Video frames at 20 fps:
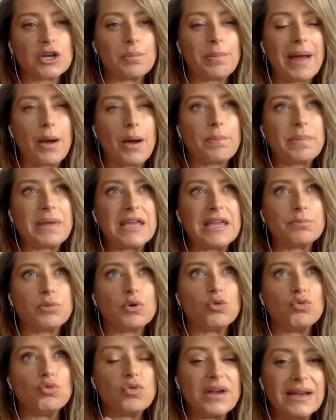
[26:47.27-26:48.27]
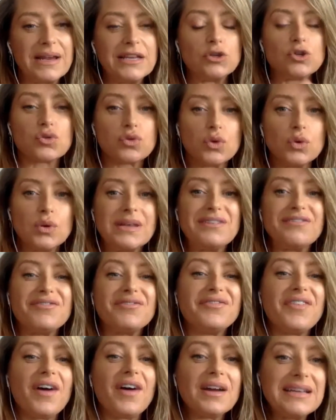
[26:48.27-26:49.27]
about people really truly
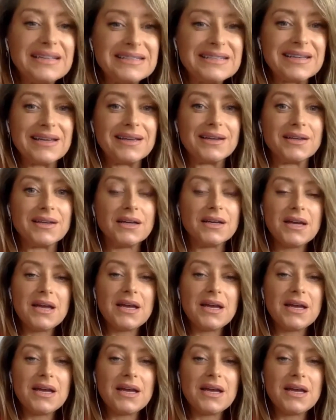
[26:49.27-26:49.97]
finding